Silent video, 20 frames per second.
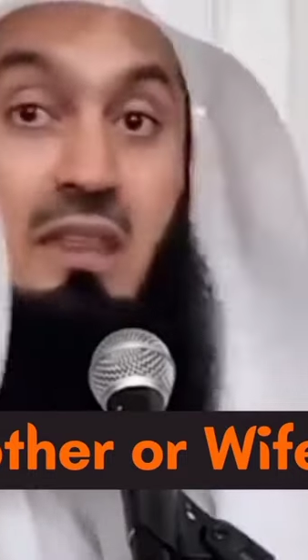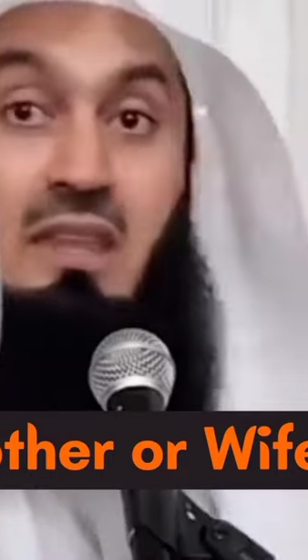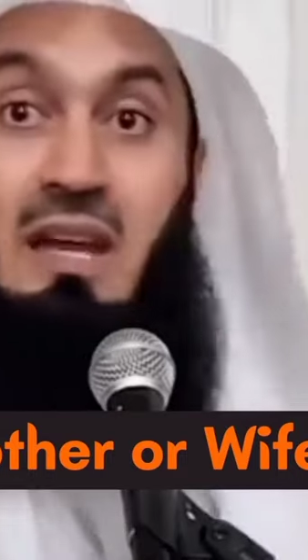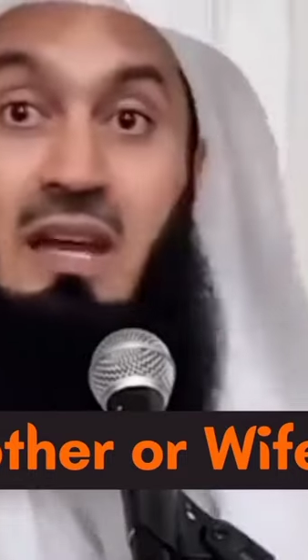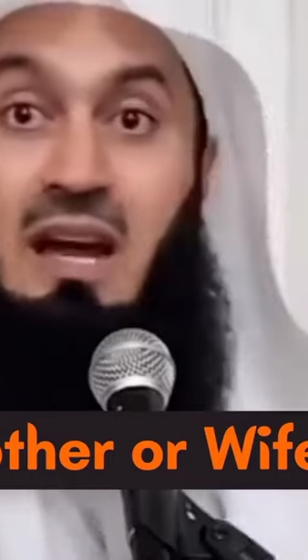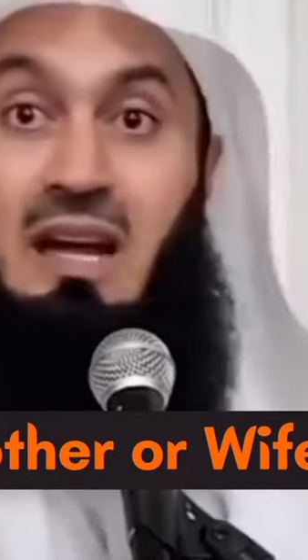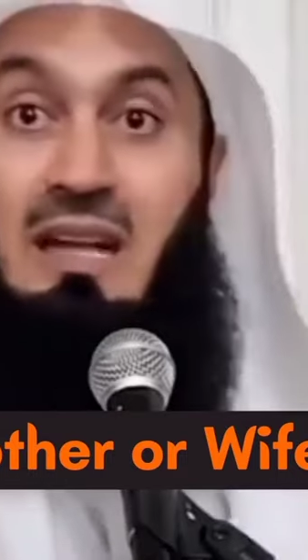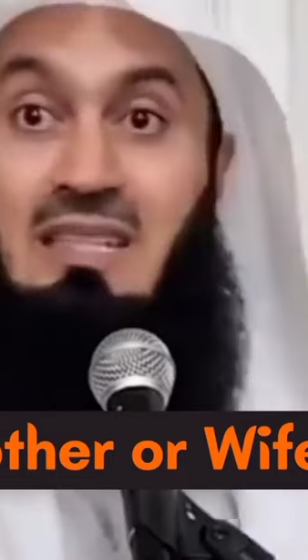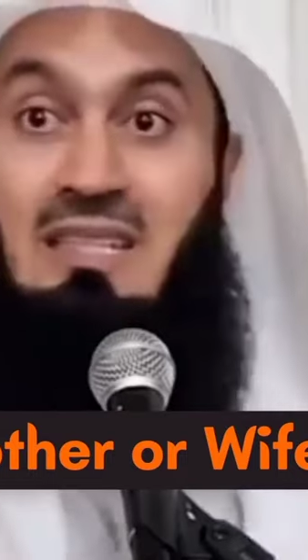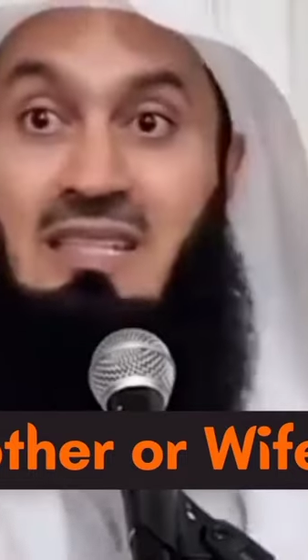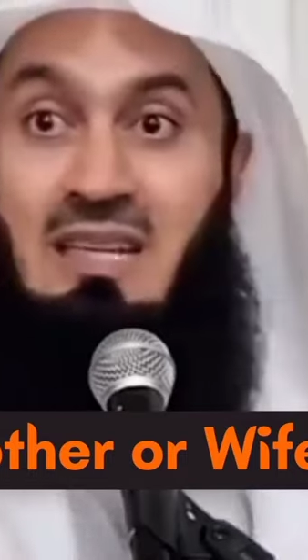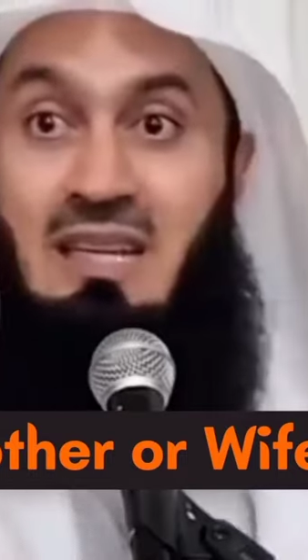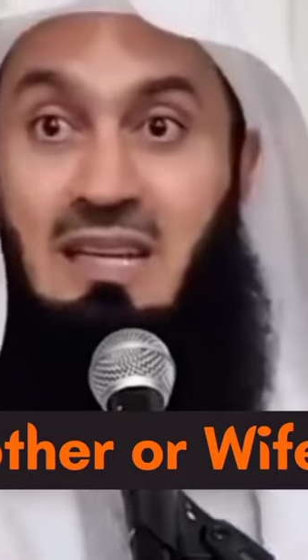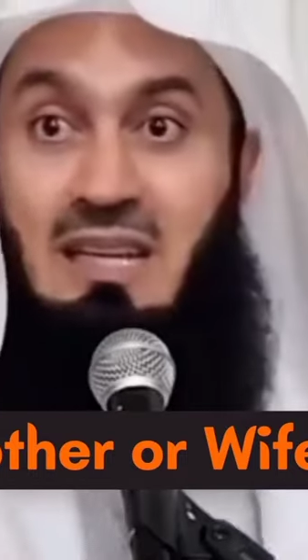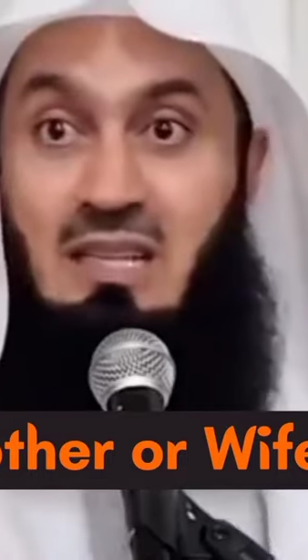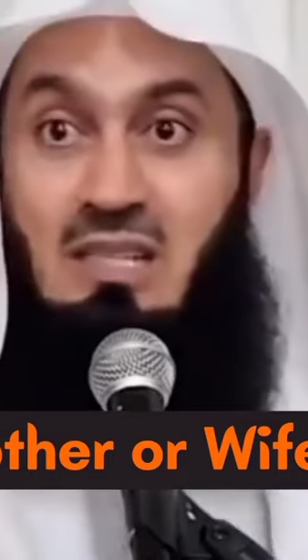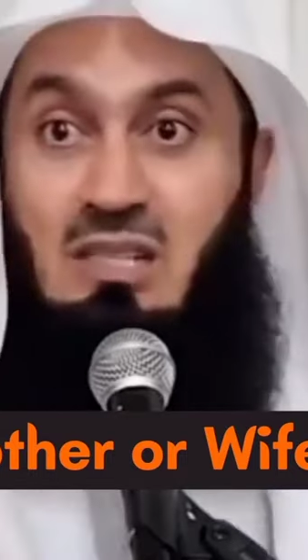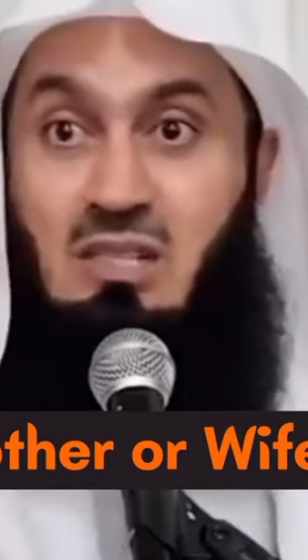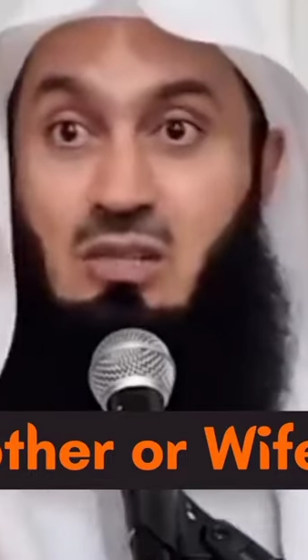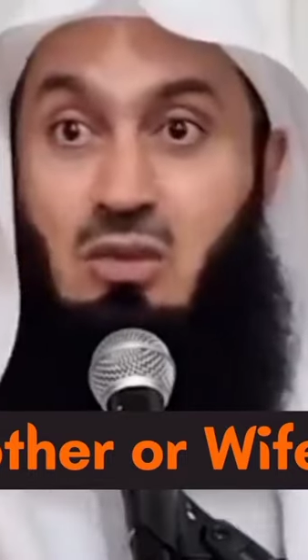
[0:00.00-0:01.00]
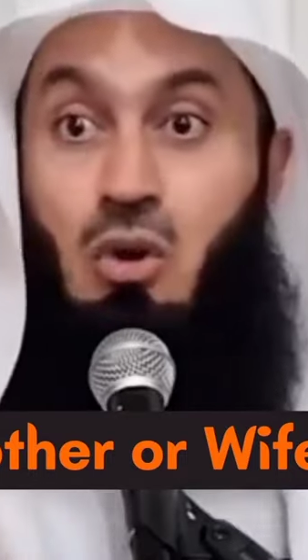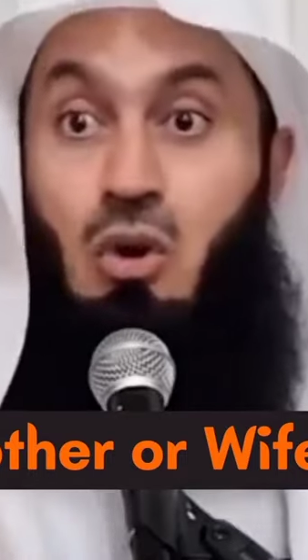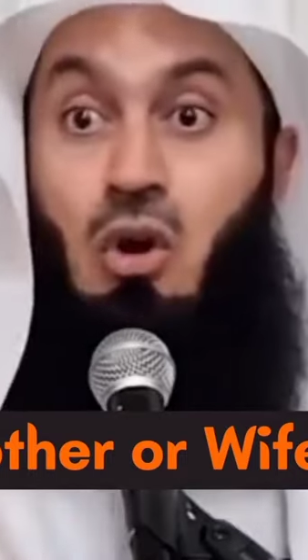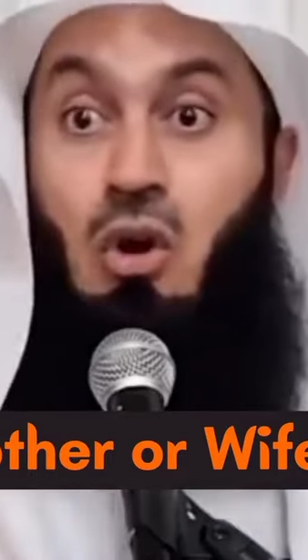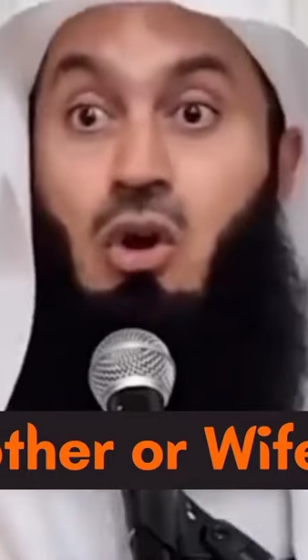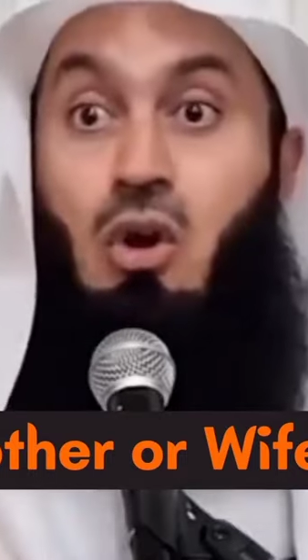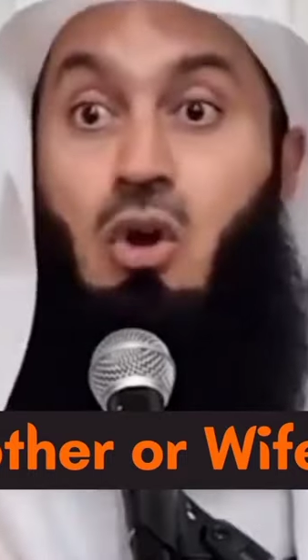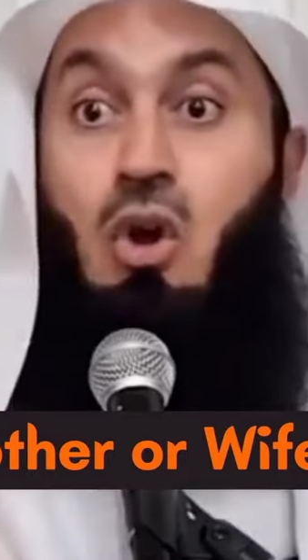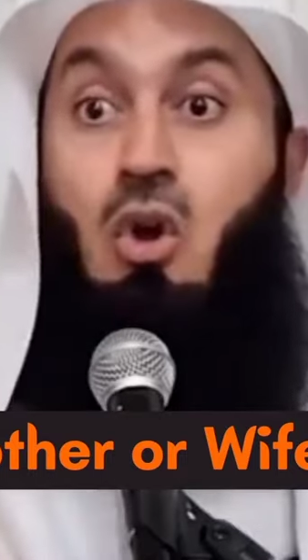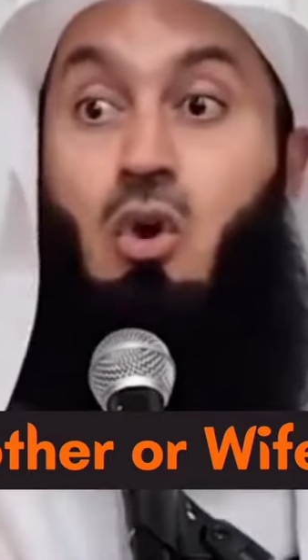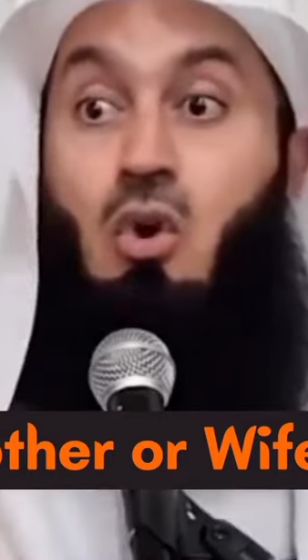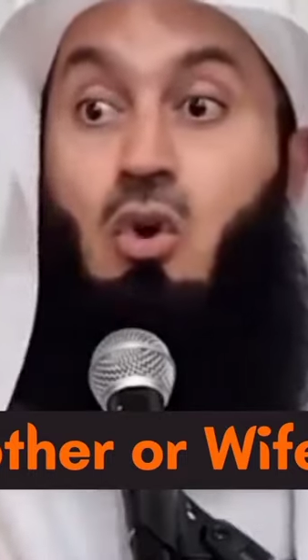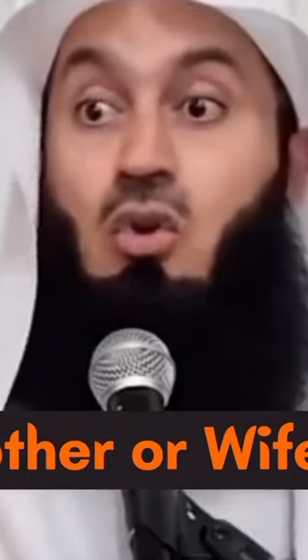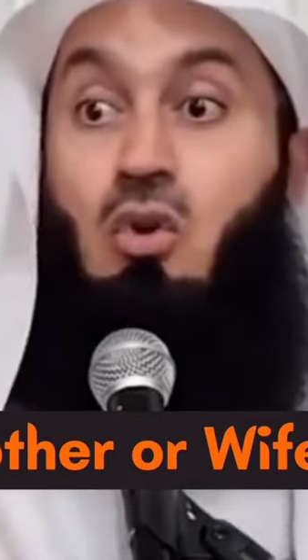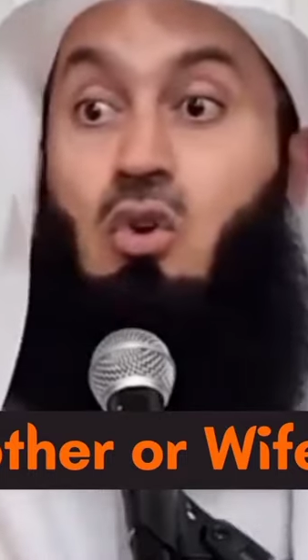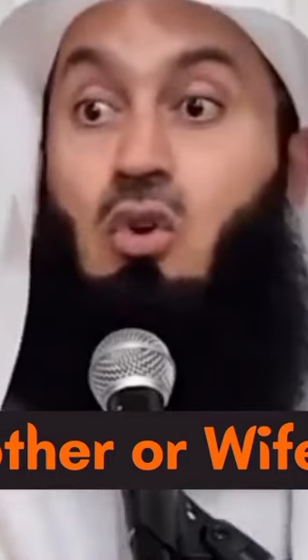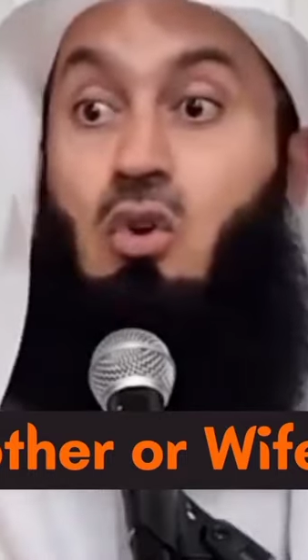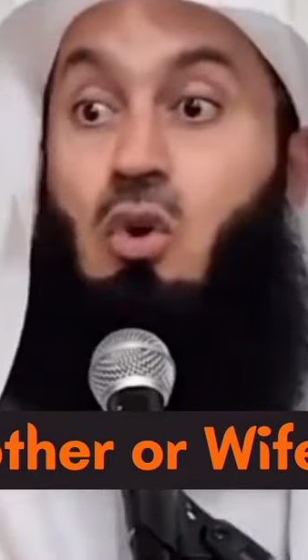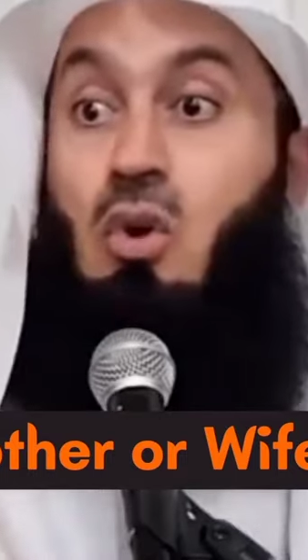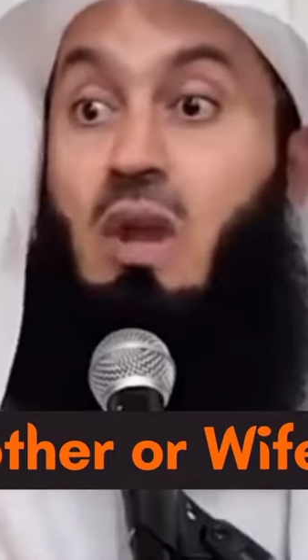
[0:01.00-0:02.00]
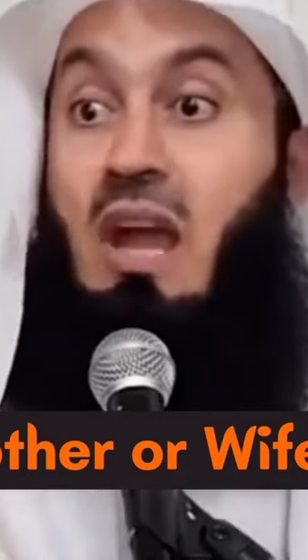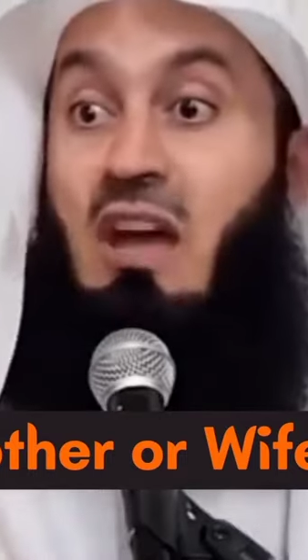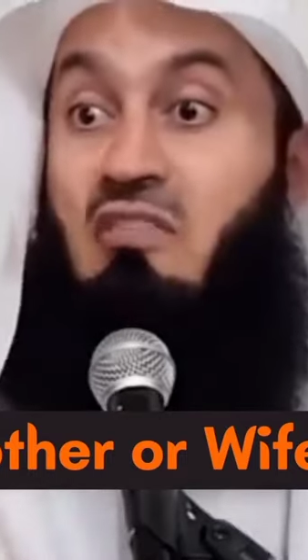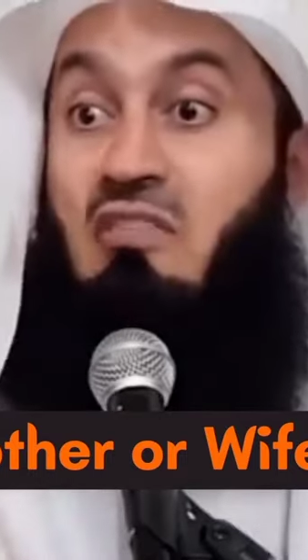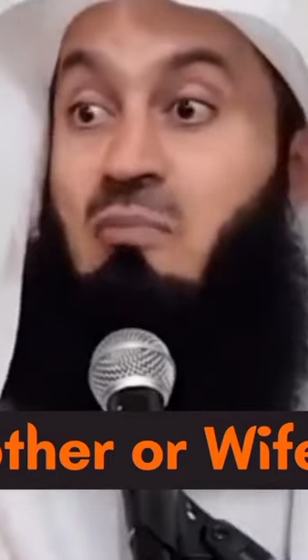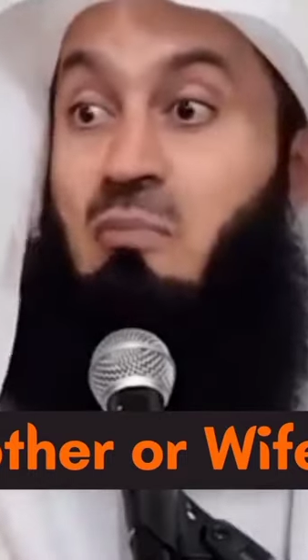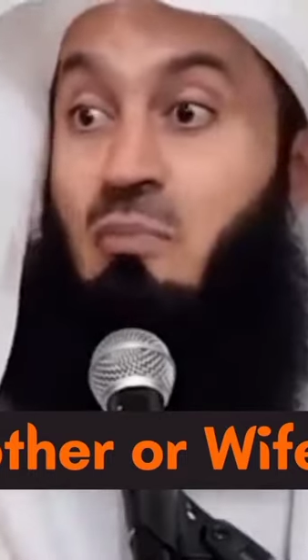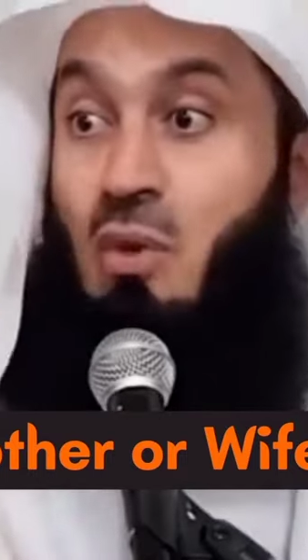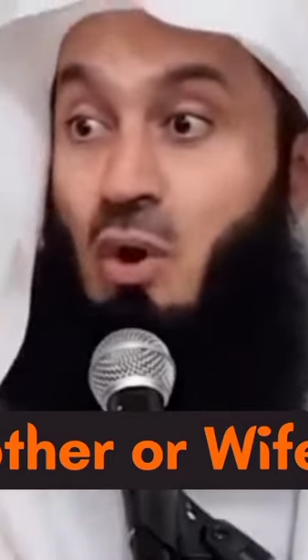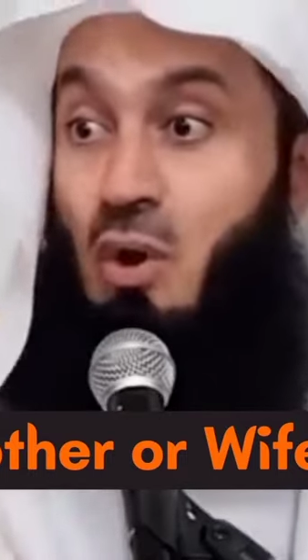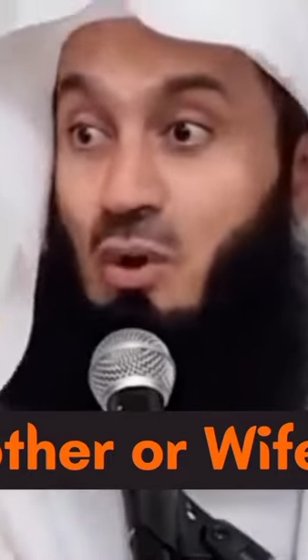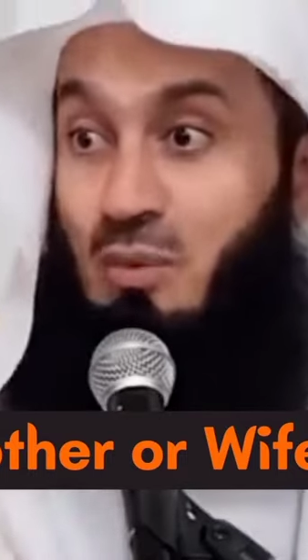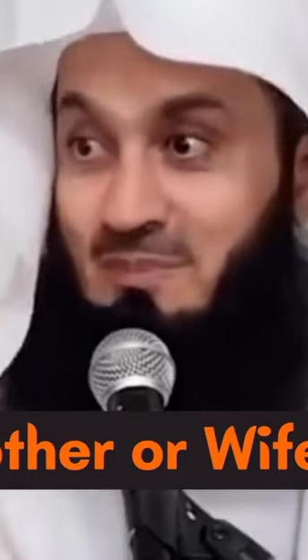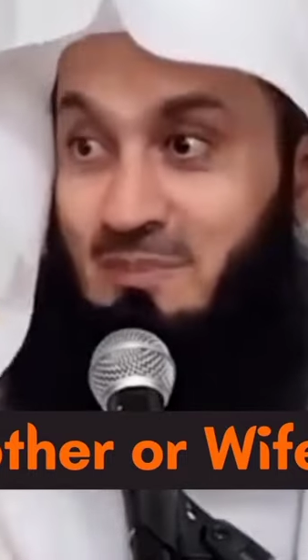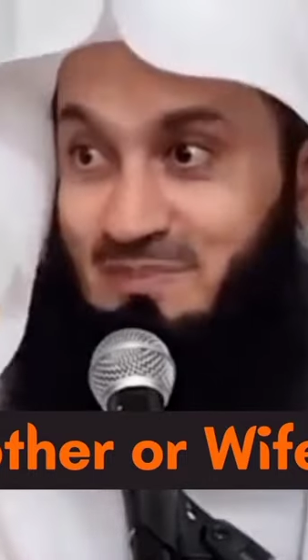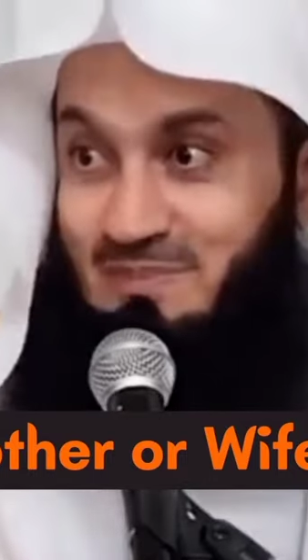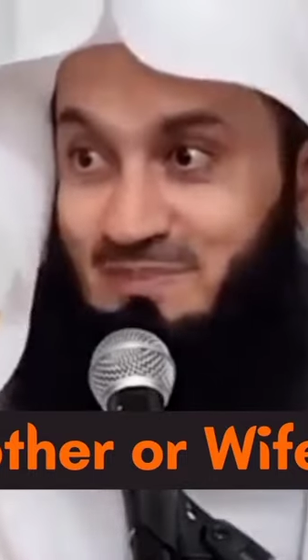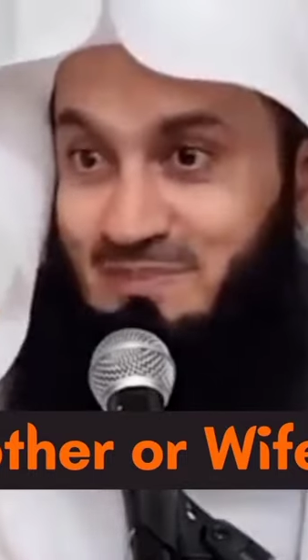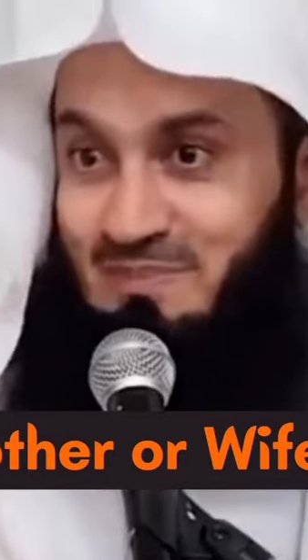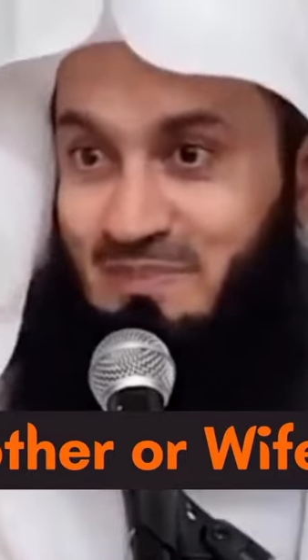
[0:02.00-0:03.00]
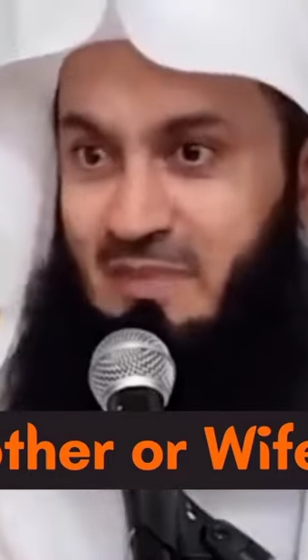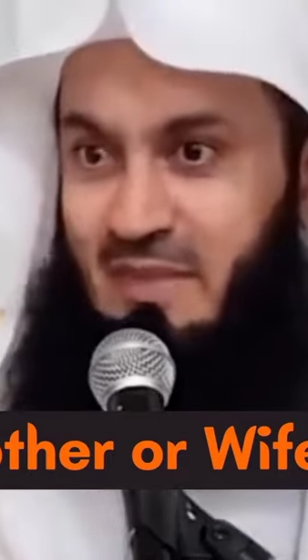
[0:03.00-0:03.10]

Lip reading: The answer is, or who do you love more?